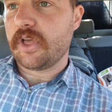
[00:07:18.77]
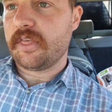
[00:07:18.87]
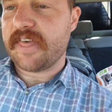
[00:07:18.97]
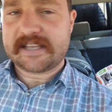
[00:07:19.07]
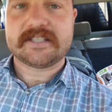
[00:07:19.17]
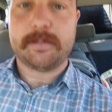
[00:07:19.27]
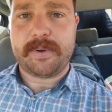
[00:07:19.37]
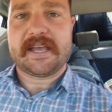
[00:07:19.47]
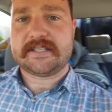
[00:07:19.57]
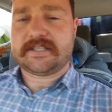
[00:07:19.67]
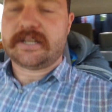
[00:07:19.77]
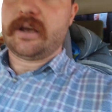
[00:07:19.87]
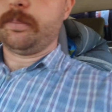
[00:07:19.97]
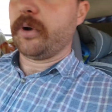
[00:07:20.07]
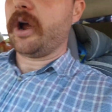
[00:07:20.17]
That's the best
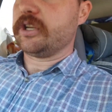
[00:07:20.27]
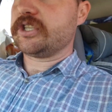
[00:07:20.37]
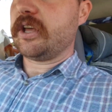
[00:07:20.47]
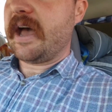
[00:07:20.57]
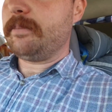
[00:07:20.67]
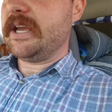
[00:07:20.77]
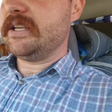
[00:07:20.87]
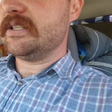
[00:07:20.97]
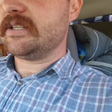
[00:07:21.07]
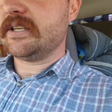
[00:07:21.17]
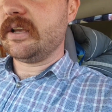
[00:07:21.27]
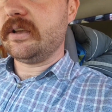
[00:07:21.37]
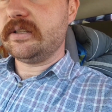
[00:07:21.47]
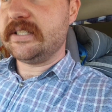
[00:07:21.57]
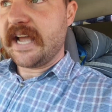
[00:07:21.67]
approach. So that means
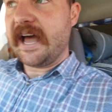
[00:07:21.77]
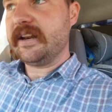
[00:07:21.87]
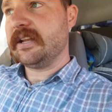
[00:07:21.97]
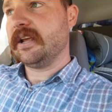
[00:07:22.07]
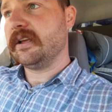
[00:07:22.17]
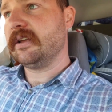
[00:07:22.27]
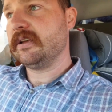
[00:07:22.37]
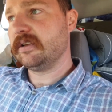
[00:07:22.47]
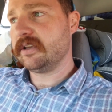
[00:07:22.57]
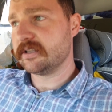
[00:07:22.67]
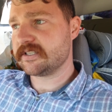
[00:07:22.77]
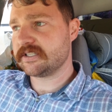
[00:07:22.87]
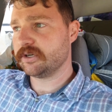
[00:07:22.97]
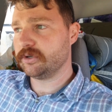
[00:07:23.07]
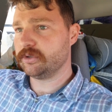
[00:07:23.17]
dad can
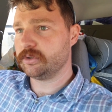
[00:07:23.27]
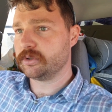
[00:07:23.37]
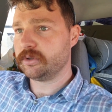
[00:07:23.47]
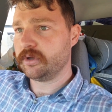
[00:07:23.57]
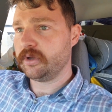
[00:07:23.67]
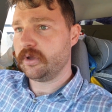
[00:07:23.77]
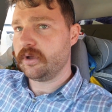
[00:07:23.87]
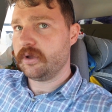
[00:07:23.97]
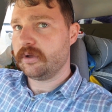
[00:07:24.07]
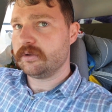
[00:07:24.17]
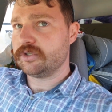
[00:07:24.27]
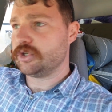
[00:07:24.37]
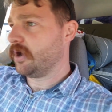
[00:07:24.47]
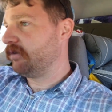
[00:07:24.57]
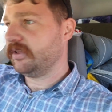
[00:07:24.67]
still
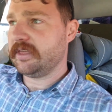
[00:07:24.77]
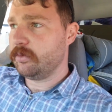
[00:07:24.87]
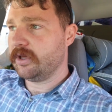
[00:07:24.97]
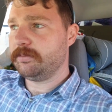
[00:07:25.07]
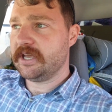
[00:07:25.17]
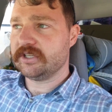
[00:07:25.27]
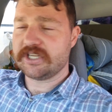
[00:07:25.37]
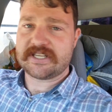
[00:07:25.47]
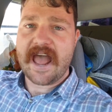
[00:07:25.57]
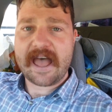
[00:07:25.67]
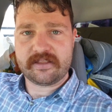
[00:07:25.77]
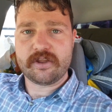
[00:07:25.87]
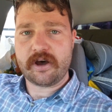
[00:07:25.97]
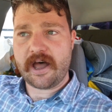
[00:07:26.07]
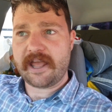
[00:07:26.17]
do everything with me just at
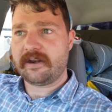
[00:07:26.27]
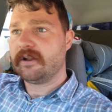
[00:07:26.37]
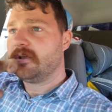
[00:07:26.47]
night.